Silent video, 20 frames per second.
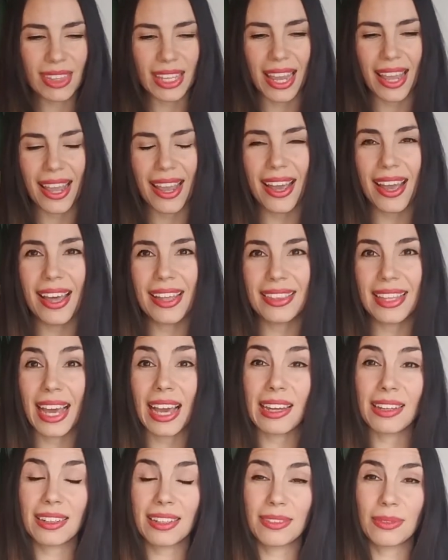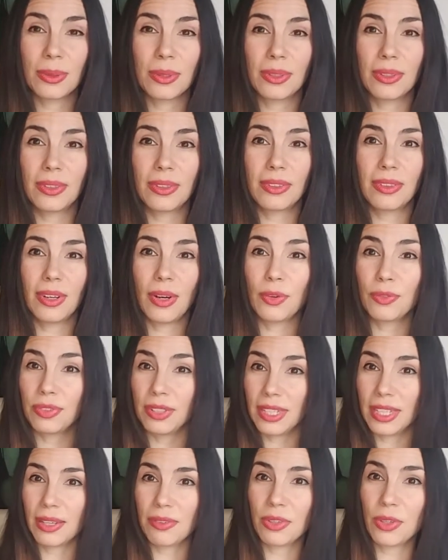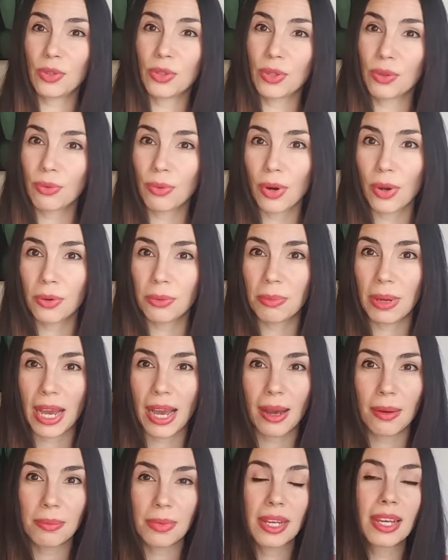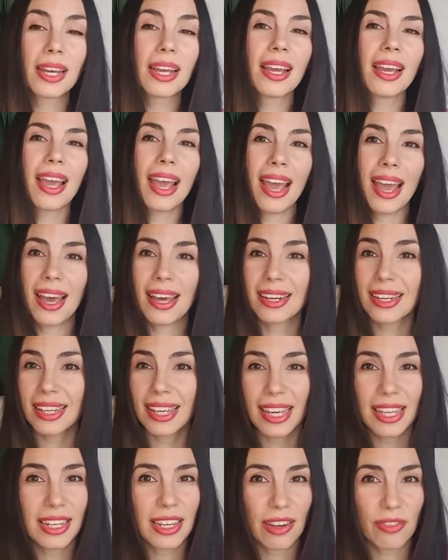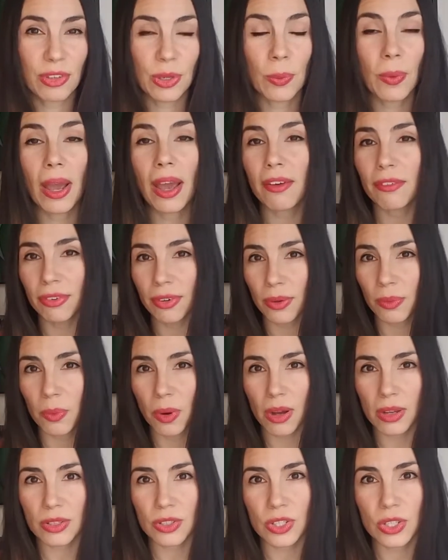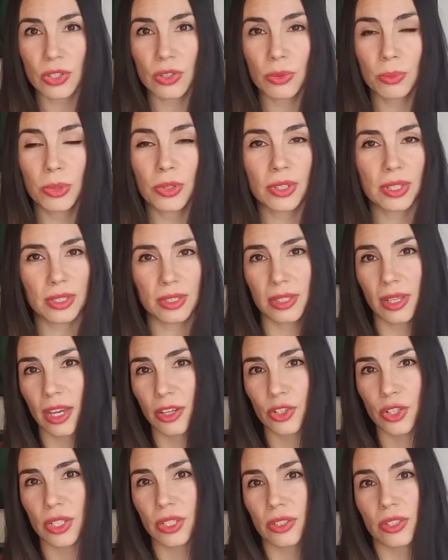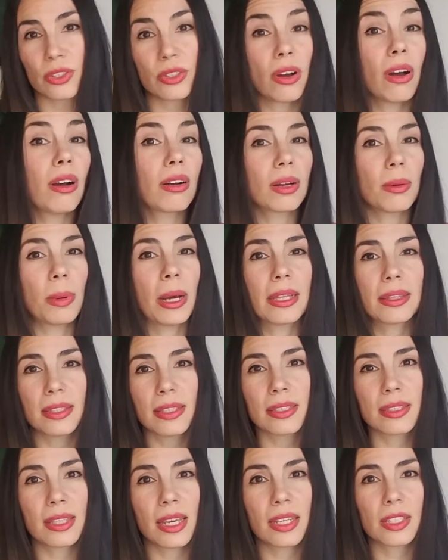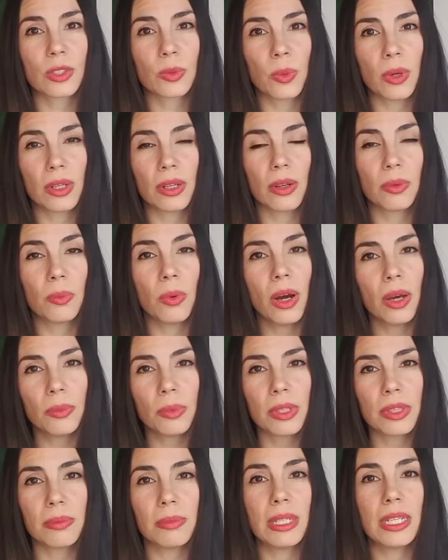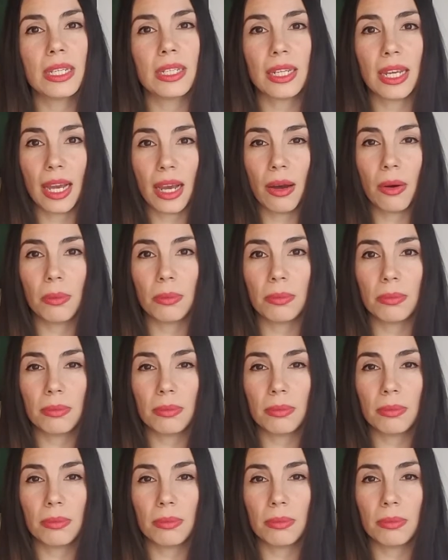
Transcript: And that will hopefully give you a good roadmap. And again, if you ever want to book a session to talk about these things one-on-one with me and help